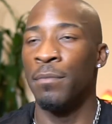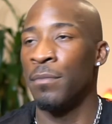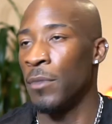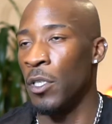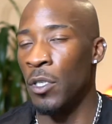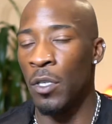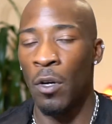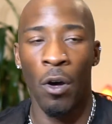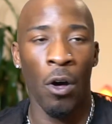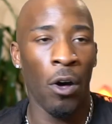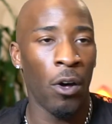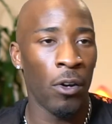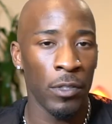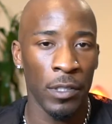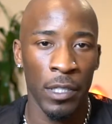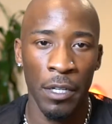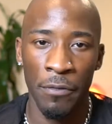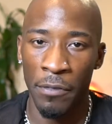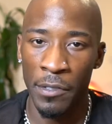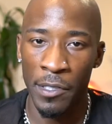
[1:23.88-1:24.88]
You know, all
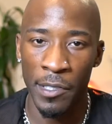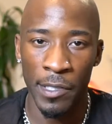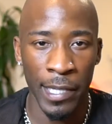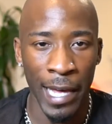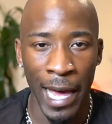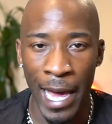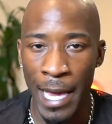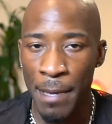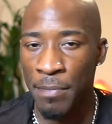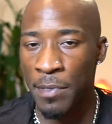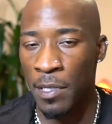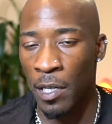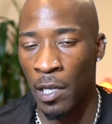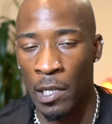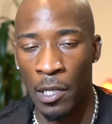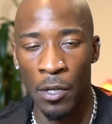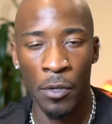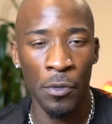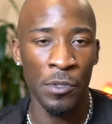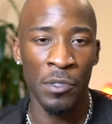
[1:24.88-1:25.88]
different types of
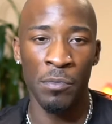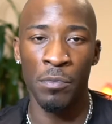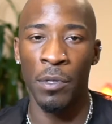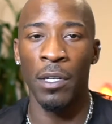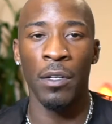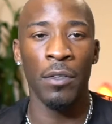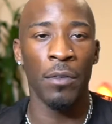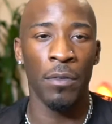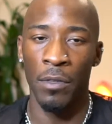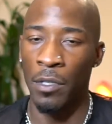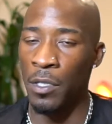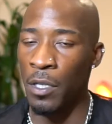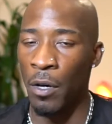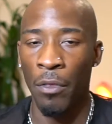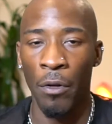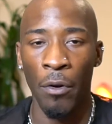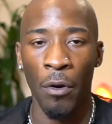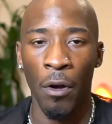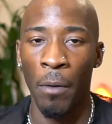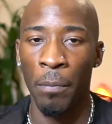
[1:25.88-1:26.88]
clothes, but, you know,
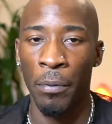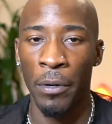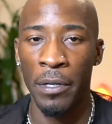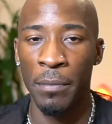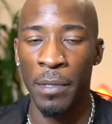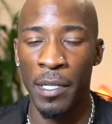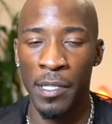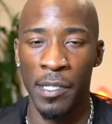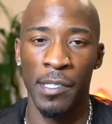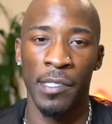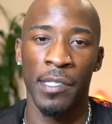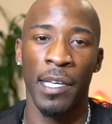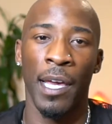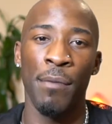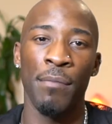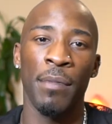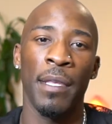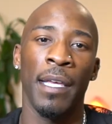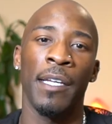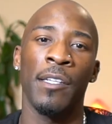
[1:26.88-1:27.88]
they're all pretty much the
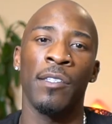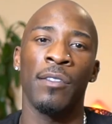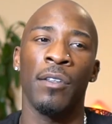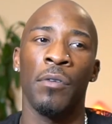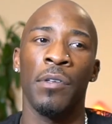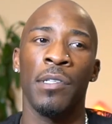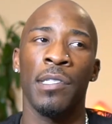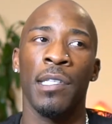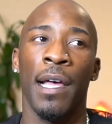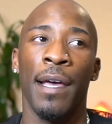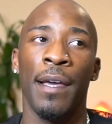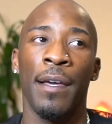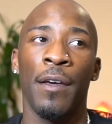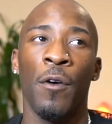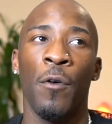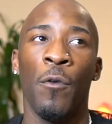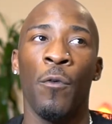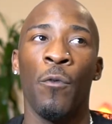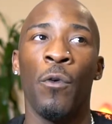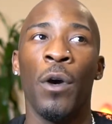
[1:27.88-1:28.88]
same thing. So it's like,
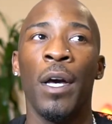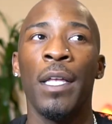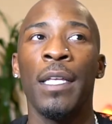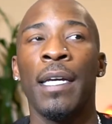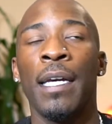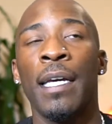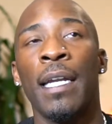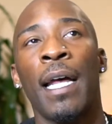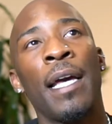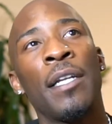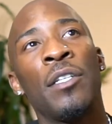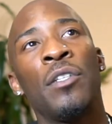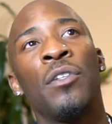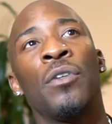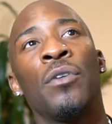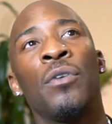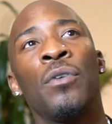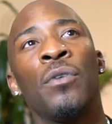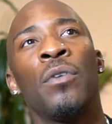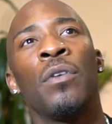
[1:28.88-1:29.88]
what could I
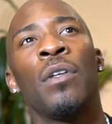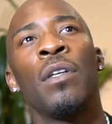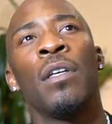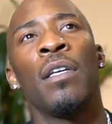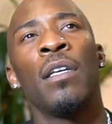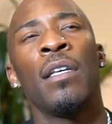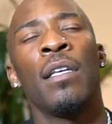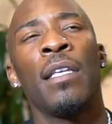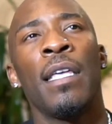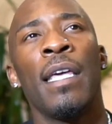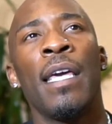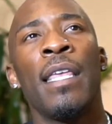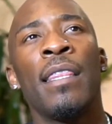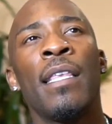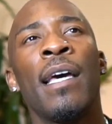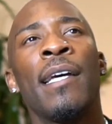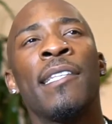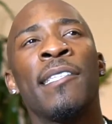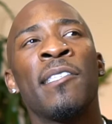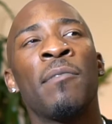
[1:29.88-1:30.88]
do in
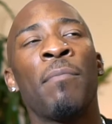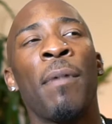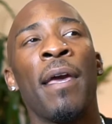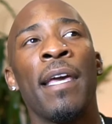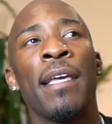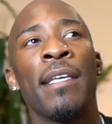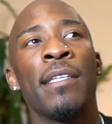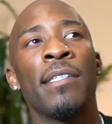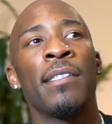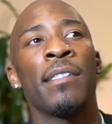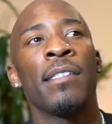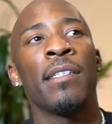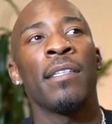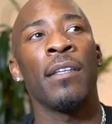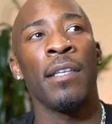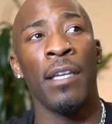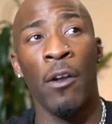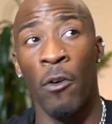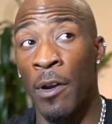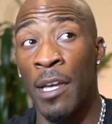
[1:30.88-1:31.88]
that space
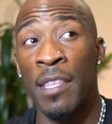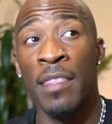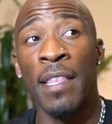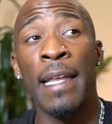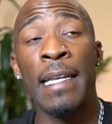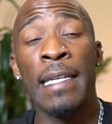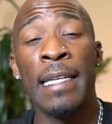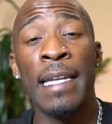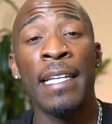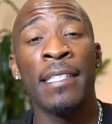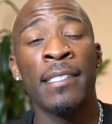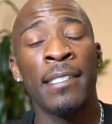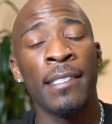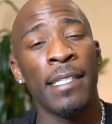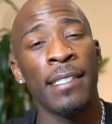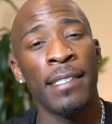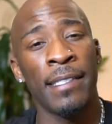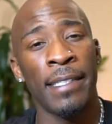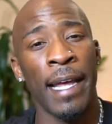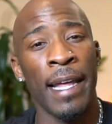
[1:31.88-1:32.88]
or in that niche
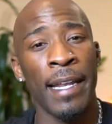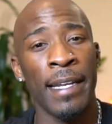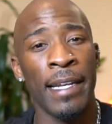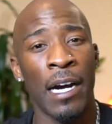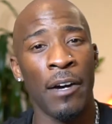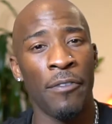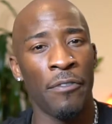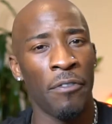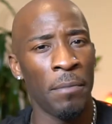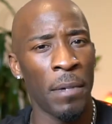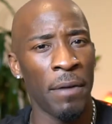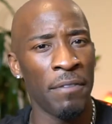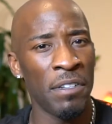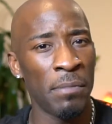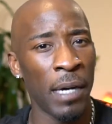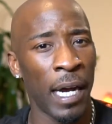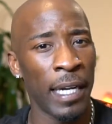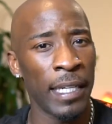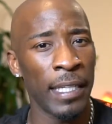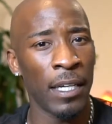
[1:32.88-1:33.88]
to stand out from
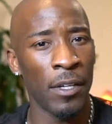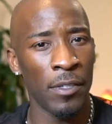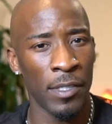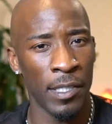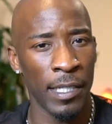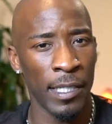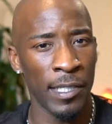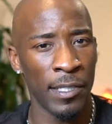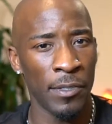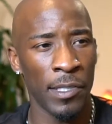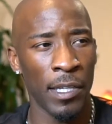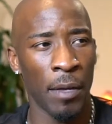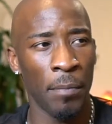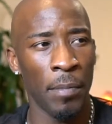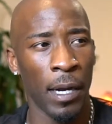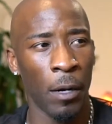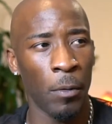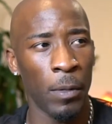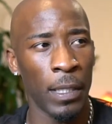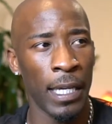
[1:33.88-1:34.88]
everybody else? And this is
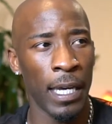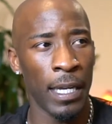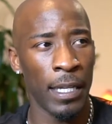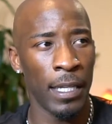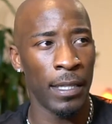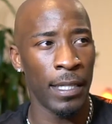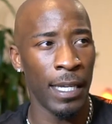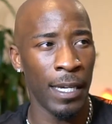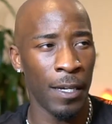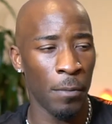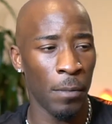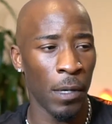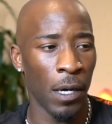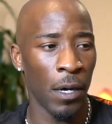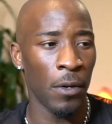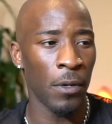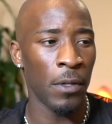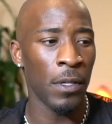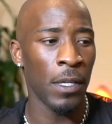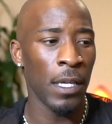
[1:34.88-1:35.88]
something I really had to think
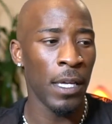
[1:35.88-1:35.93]
about.